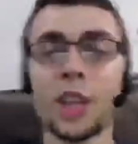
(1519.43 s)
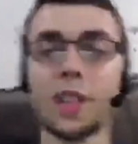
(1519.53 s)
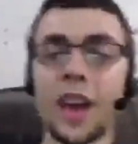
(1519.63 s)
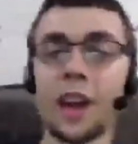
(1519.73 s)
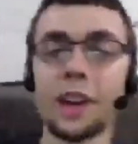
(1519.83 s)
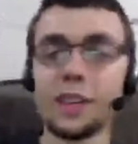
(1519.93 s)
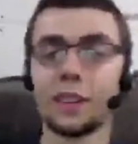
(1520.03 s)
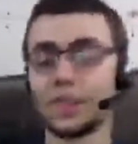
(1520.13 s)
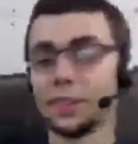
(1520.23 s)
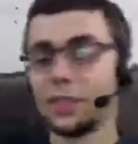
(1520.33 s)
that.
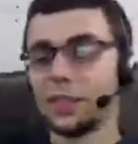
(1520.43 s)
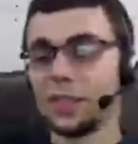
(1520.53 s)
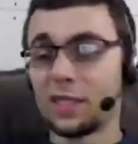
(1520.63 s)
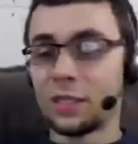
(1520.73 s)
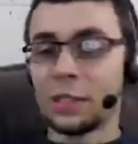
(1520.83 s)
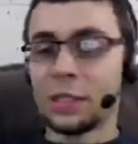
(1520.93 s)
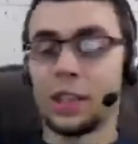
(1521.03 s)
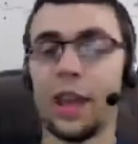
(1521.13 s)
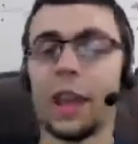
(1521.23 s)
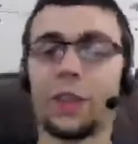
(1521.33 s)

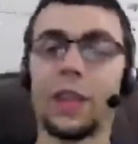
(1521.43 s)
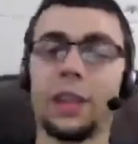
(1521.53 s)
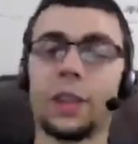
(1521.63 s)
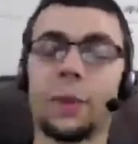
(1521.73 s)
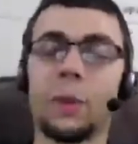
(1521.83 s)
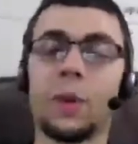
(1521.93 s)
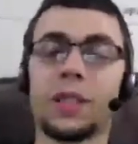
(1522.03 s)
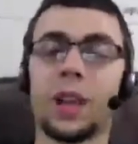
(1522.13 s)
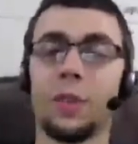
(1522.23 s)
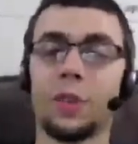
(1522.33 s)
And actually, that legitimately was
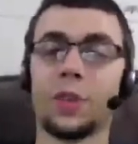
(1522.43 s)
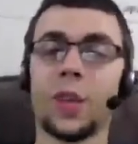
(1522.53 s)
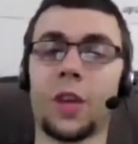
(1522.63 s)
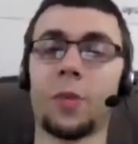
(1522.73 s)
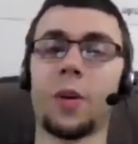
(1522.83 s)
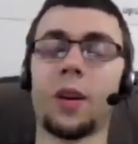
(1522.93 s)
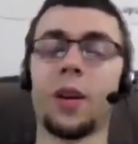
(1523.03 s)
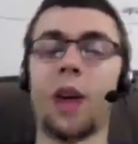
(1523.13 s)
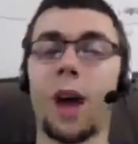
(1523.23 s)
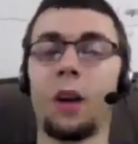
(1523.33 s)
helpful, so thank you, Boey.
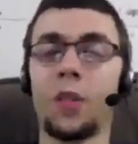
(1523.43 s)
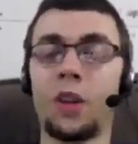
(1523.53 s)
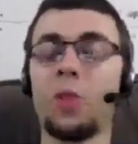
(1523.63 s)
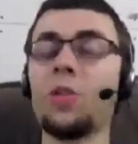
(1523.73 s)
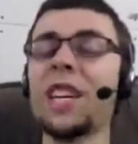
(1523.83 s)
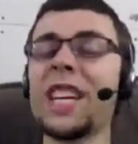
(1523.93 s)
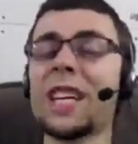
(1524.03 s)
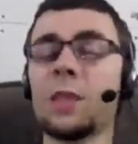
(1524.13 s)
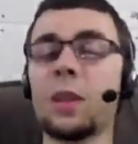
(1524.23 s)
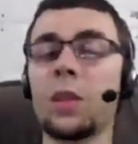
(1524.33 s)
I don't think you
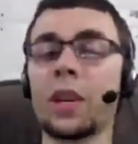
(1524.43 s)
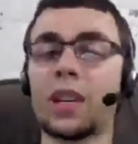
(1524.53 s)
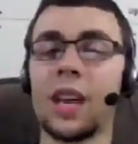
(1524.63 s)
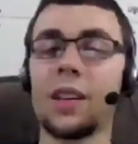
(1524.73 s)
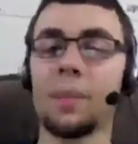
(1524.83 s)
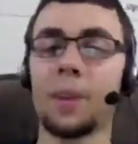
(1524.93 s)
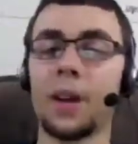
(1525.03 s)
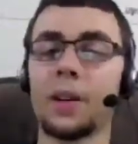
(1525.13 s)
needed to be the one to kill him, but...